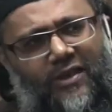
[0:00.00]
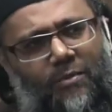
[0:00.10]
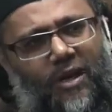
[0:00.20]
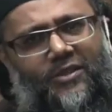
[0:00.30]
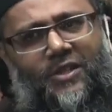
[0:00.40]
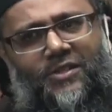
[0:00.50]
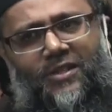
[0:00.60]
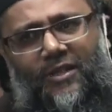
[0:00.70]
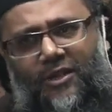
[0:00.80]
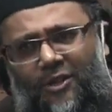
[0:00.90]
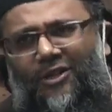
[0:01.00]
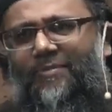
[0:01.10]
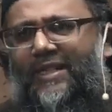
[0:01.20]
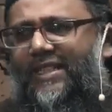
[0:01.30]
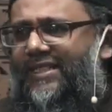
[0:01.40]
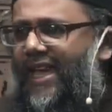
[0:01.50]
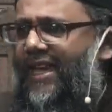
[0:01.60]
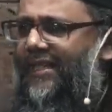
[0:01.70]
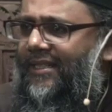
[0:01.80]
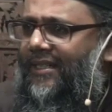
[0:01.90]
of our brothers who have been
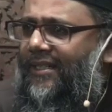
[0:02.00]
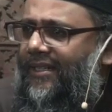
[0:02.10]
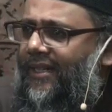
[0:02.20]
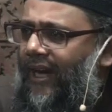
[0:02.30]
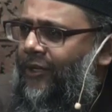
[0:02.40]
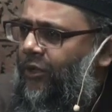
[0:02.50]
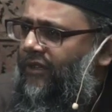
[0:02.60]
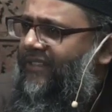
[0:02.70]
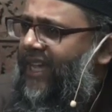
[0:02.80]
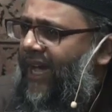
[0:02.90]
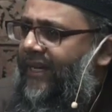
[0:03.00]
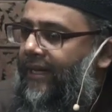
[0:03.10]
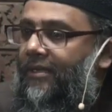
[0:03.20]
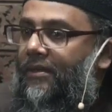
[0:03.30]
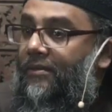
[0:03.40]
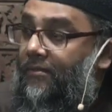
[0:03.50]
detained unlawfully, and